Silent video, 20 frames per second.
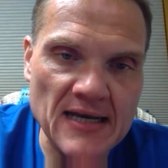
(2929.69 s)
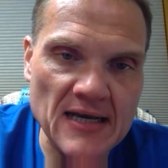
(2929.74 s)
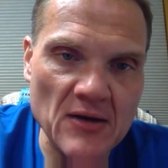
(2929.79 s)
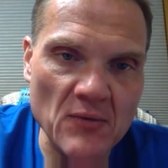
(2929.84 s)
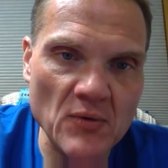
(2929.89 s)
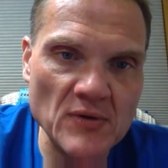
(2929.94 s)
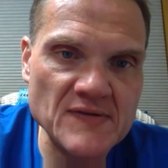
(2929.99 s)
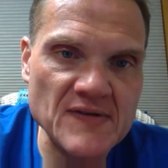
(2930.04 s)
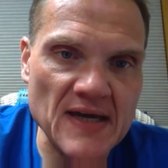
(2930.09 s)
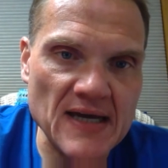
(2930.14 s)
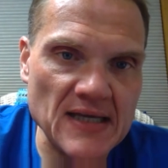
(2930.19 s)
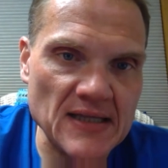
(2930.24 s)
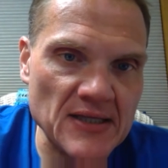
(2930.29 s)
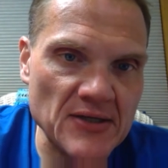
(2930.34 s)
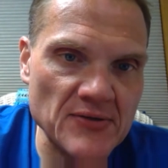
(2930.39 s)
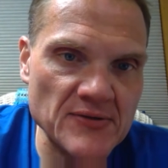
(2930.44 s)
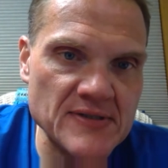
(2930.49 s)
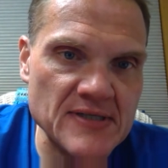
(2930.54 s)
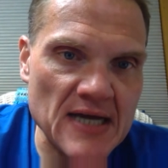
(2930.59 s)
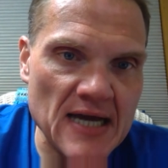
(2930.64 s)
we'll take a
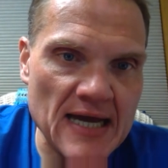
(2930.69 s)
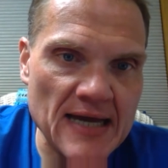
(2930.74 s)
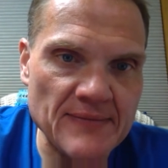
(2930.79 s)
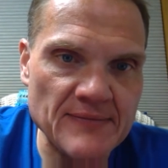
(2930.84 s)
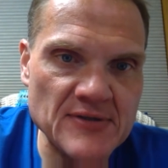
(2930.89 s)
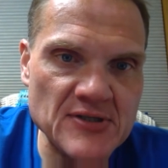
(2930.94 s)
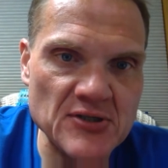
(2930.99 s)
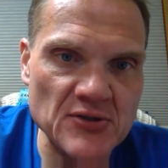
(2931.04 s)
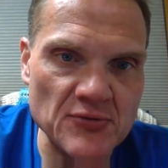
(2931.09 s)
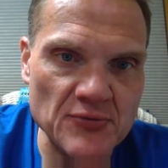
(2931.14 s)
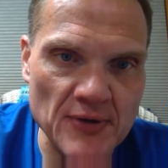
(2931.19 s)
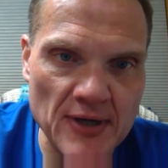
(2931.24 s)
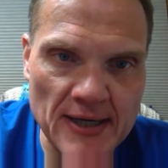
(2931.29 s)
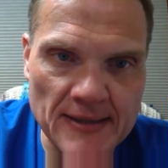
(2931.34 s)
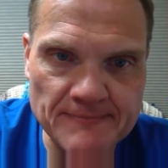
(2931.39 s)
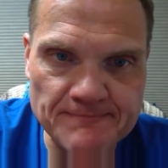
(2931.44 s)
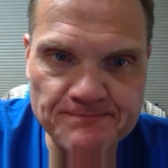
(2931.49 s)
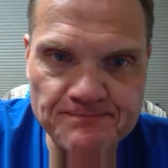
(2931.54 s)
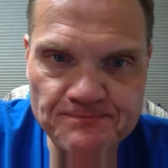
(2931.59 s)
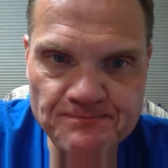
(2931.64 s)
little time
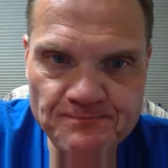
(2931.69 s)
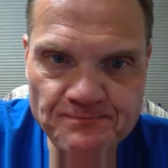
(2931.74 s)
to